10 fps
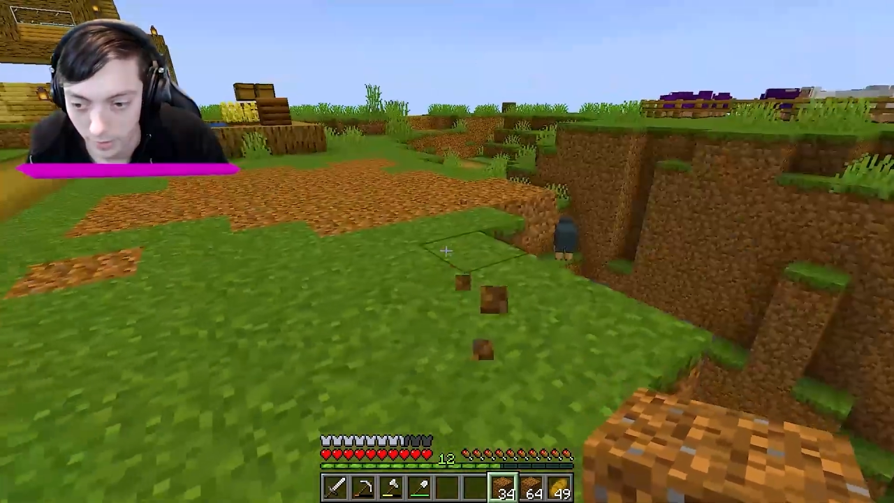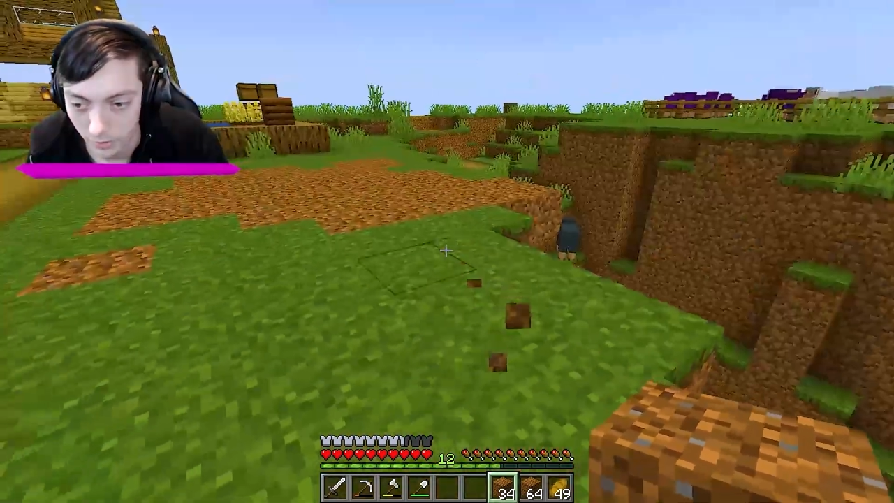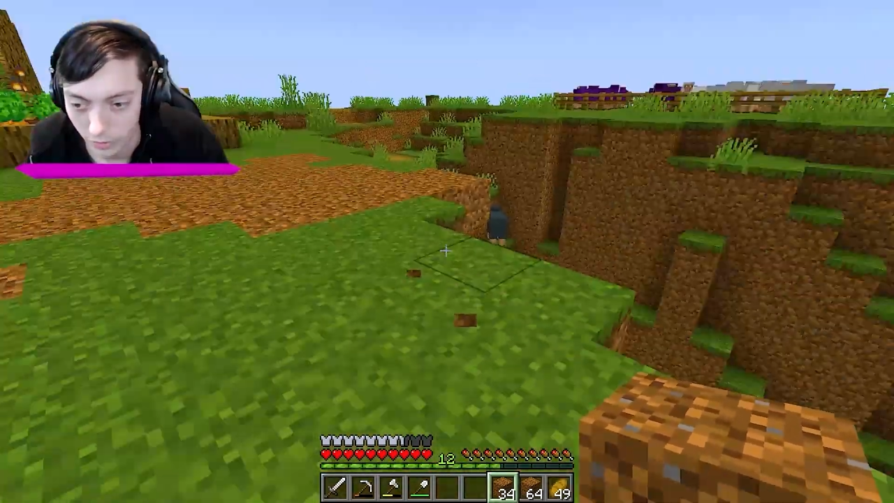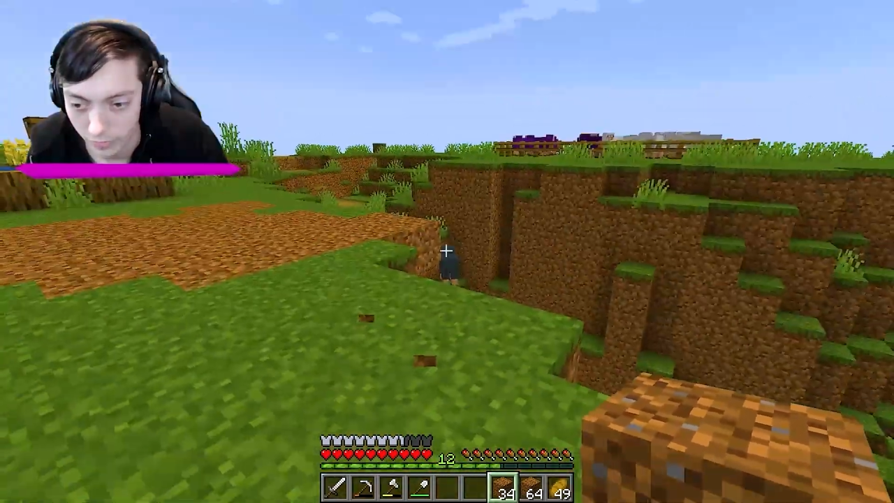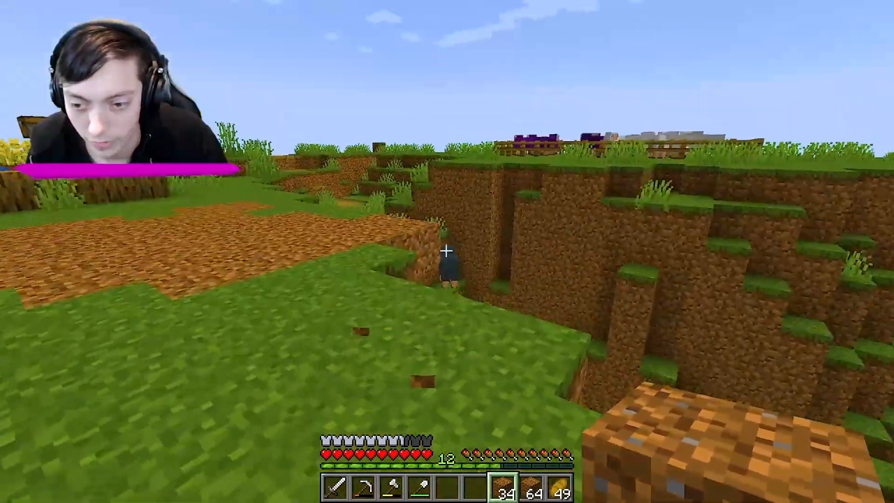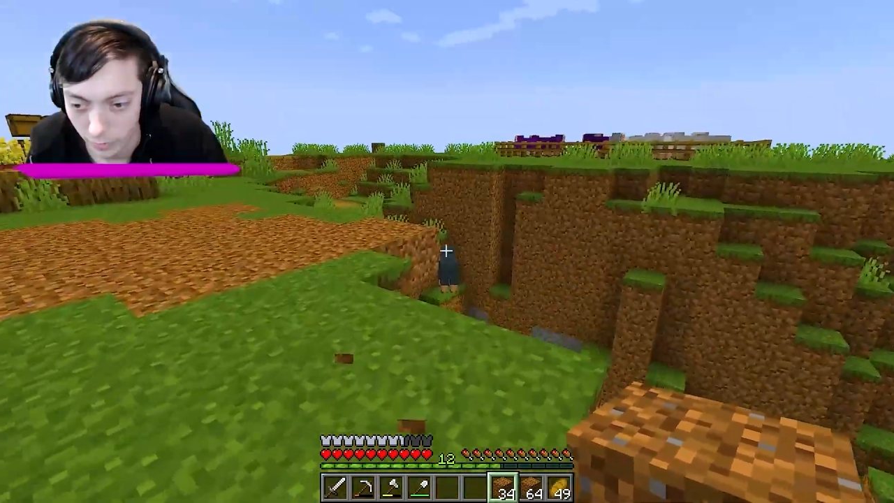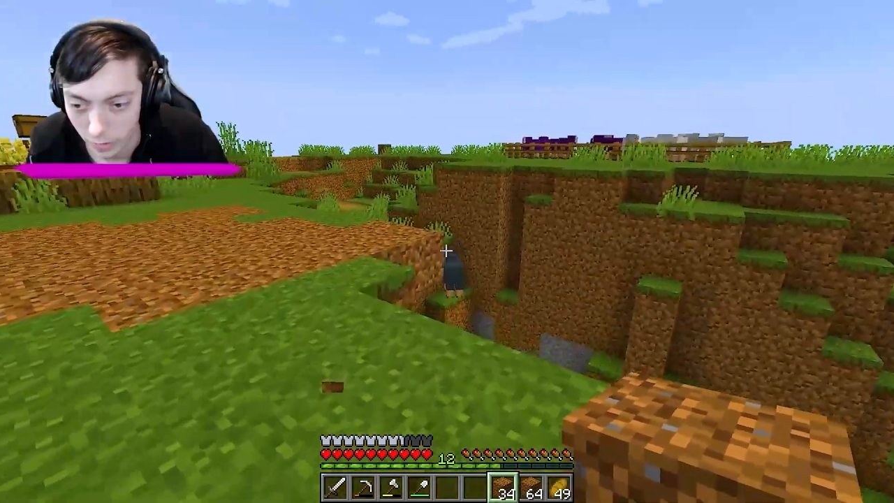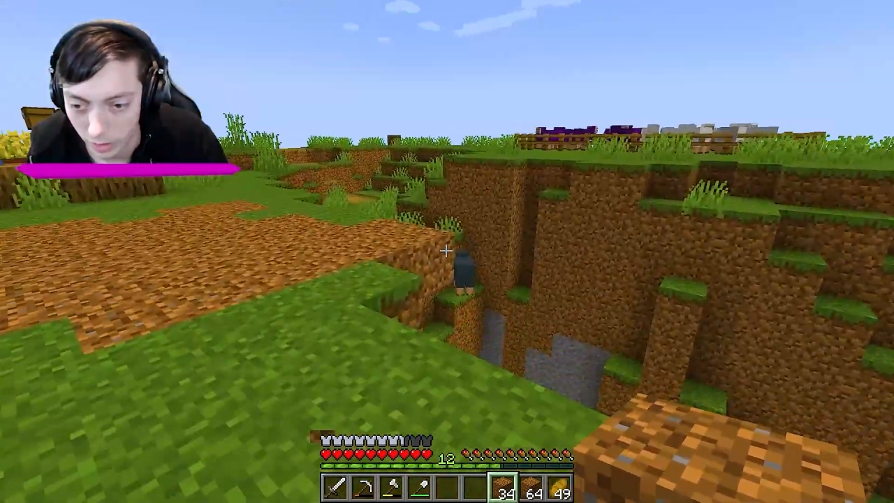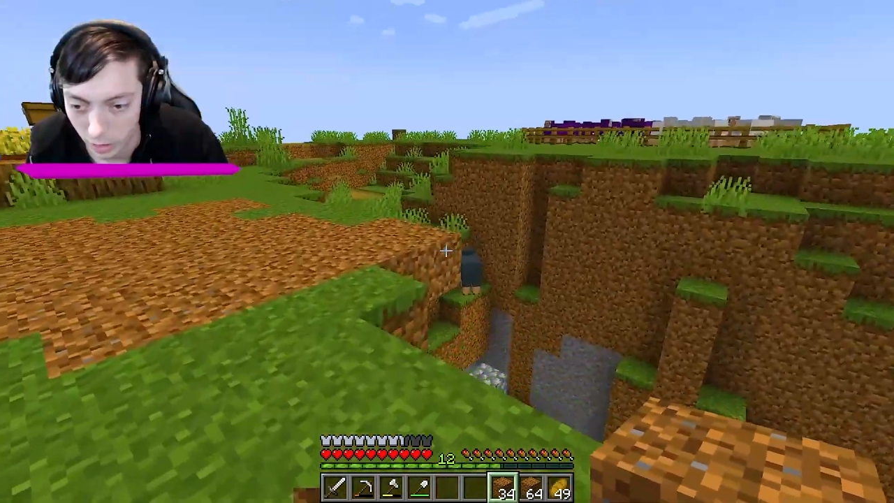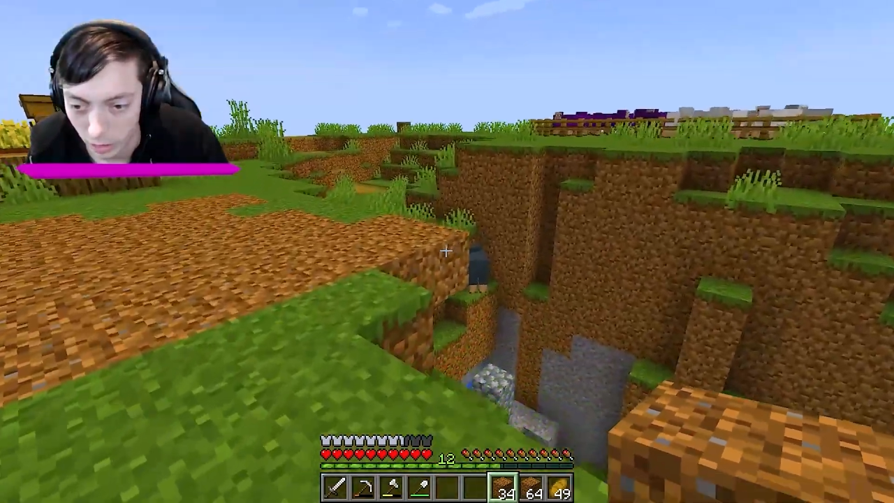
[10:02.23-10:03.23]
because I think we're
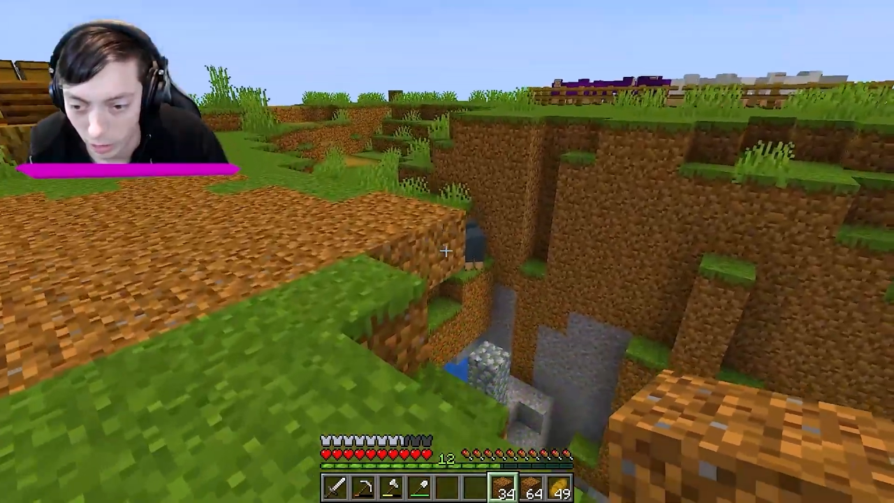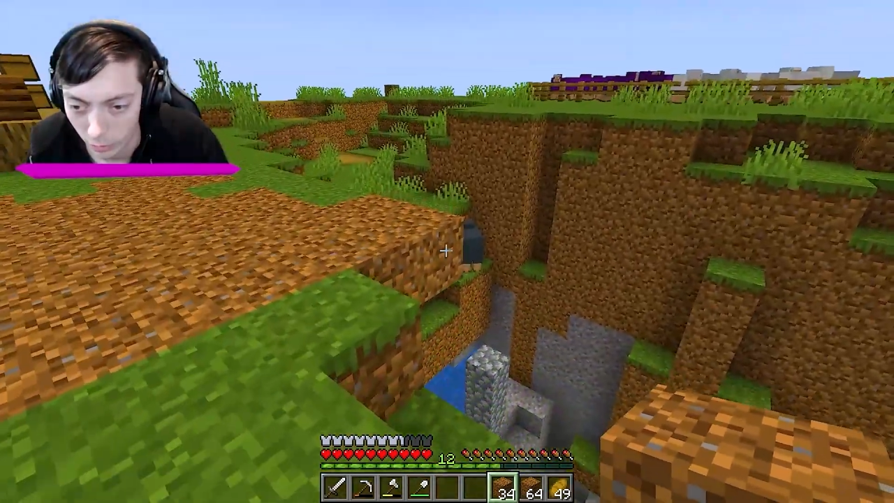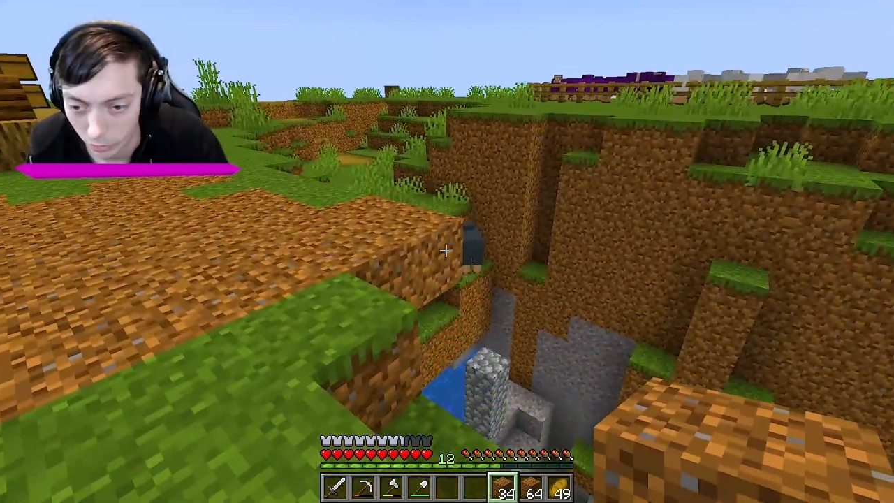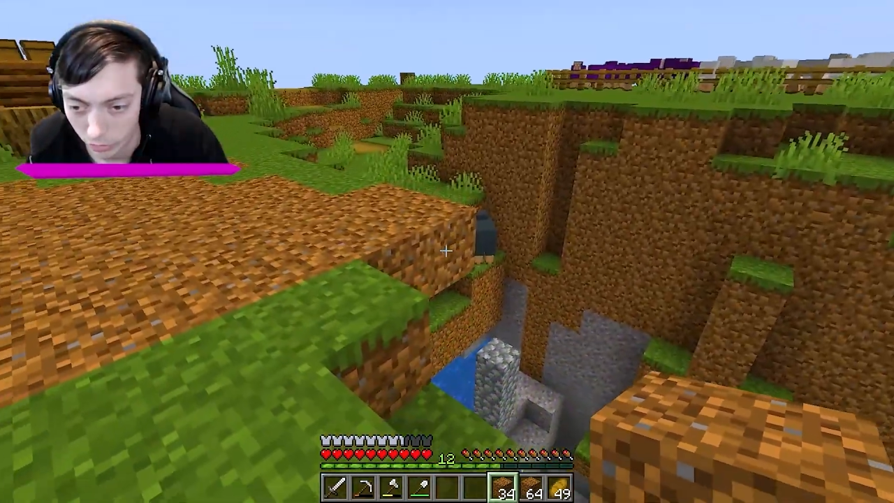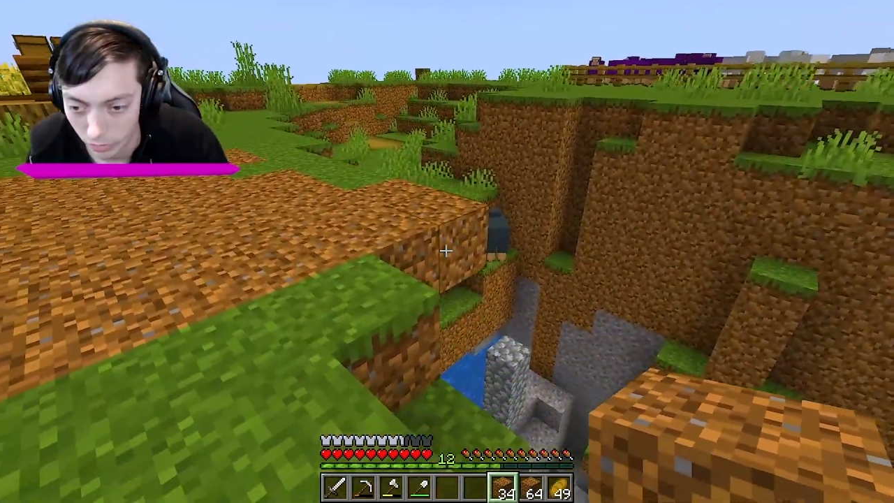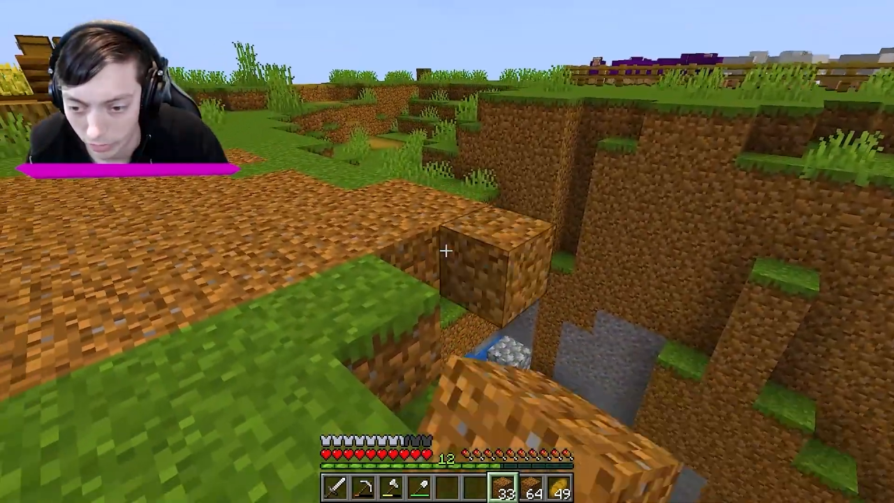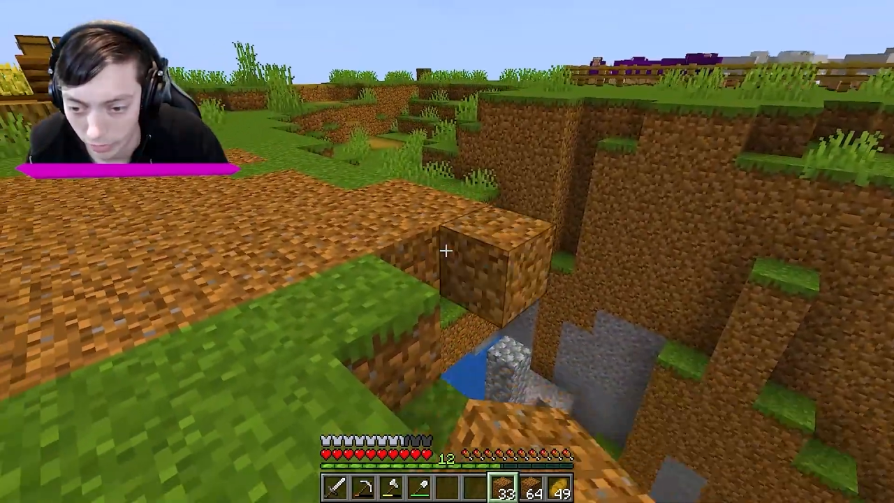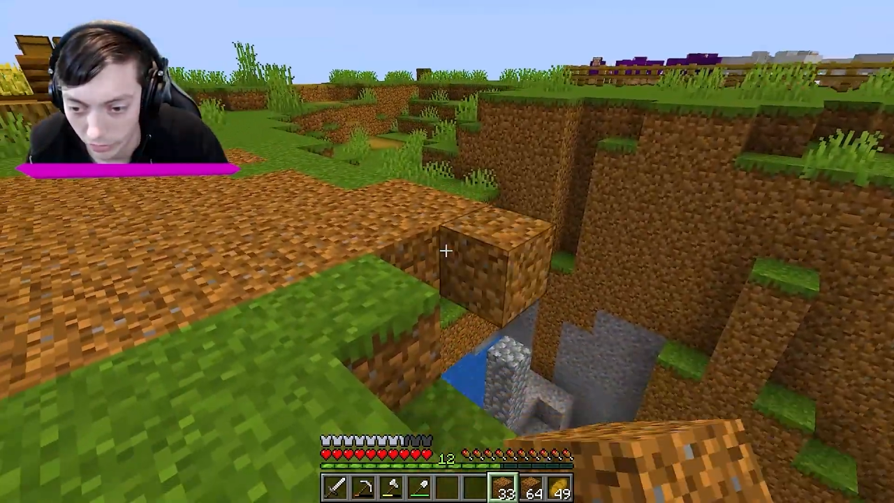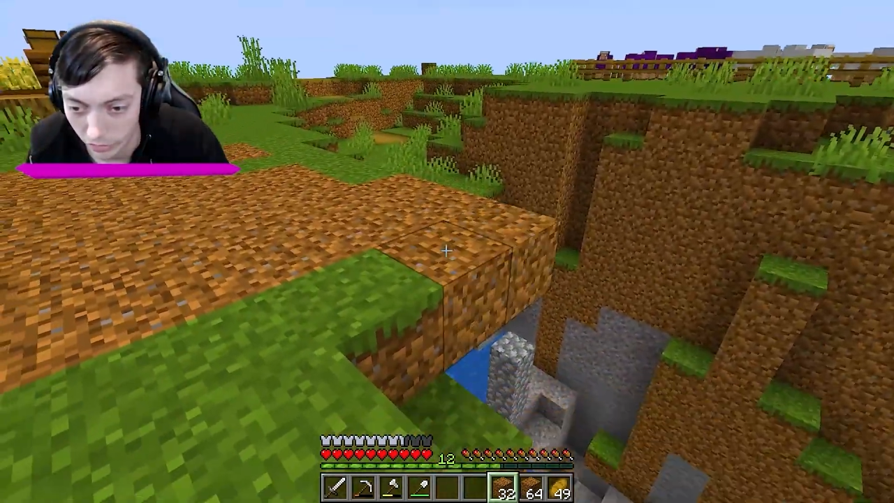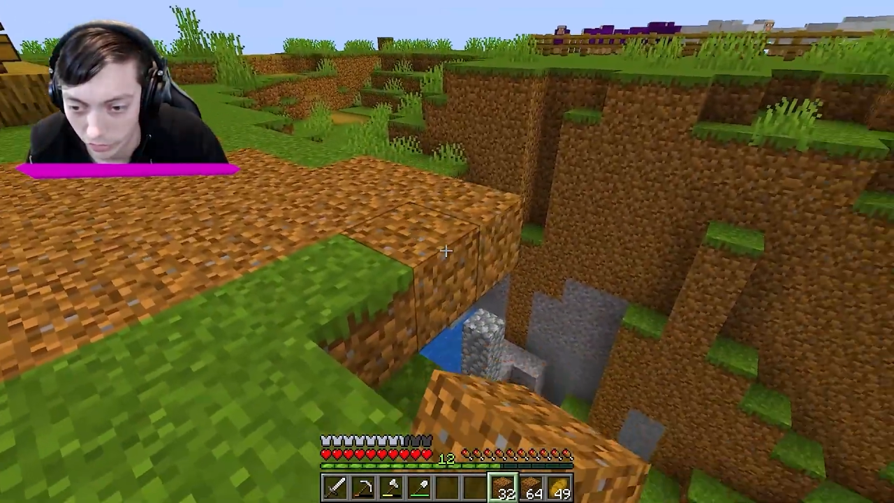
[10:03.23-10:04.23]
going to close
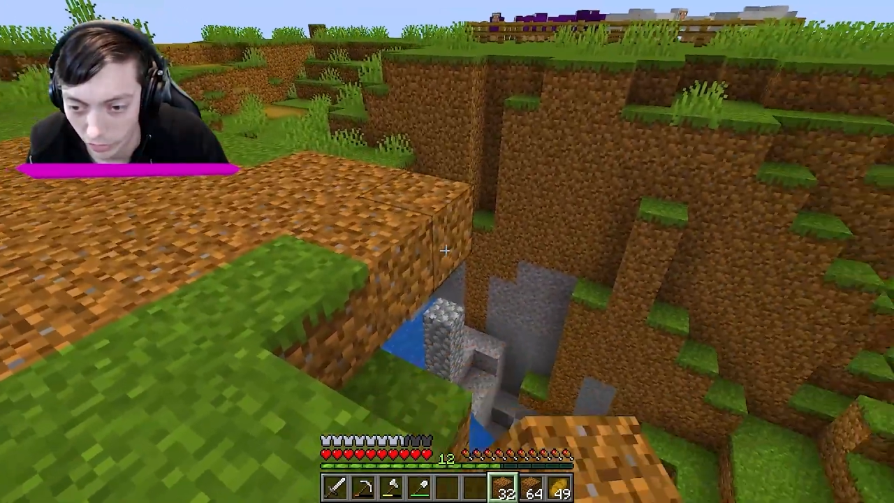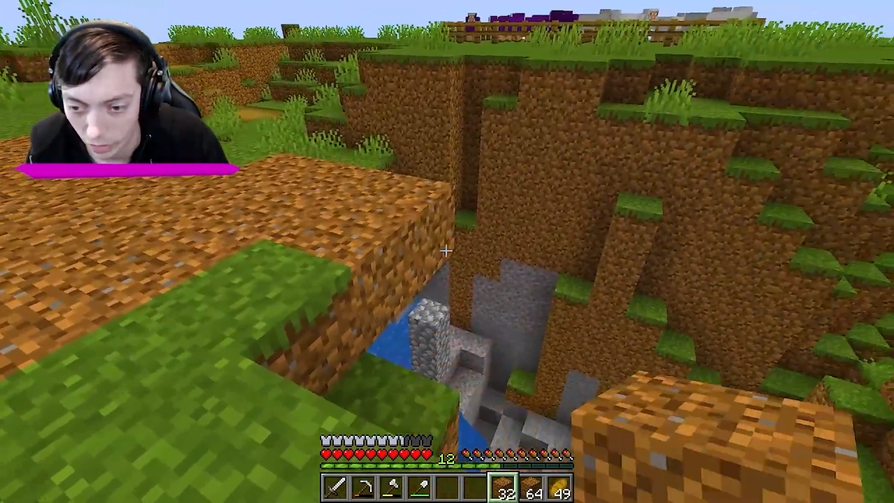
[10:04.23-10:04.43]
this